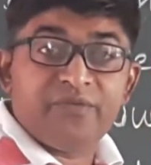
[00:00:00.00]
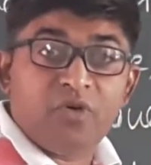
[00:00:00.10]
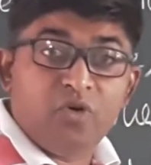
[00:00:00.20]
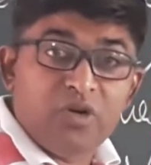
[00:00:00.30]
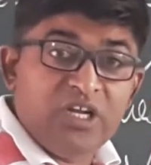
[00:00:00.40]

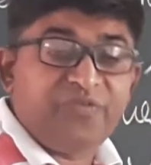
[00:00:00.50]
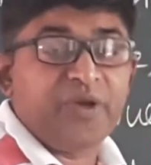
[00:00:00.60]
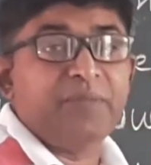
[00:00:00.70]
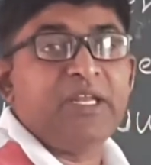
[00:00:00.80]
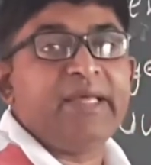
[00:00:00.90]
only
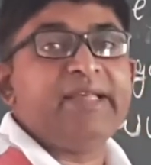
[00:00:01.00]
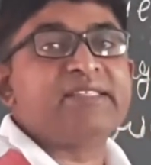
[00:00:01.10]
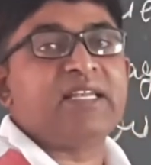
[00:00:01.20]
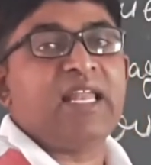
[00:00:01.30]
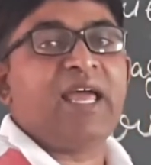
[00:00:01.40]
family is
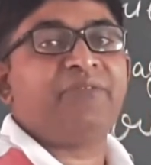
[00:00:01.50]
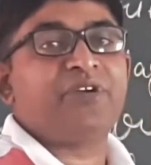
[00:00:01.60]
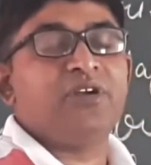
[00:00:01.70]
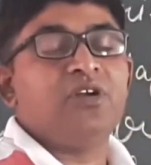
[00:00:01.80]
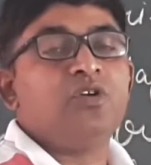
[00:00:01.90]
left
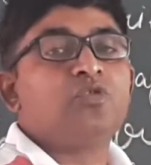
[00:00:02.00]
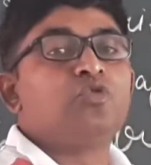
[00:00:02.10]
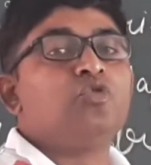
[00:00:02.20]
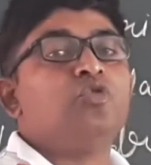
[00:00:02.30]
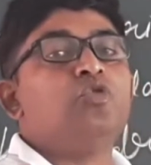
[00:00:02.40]
to
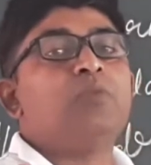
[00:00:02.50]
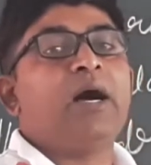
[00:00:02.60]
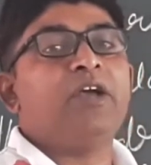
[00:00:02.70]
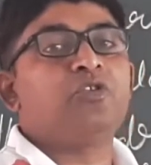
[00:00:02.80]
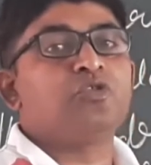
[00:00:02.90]
whom
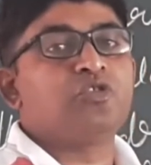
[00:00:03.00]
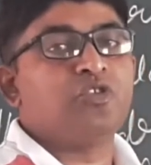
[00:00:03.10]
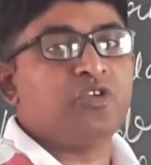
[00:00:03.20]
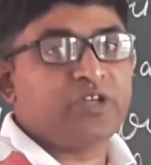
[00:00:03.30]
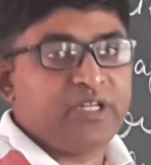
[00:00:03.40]
I could
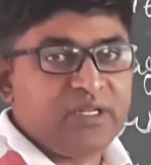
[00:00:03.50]
not